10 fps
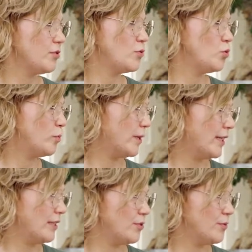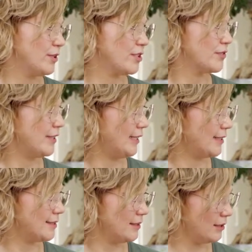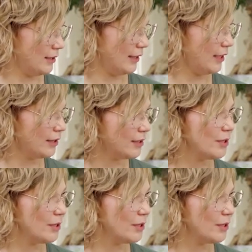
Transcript: to Dubai to Australia, Sydney,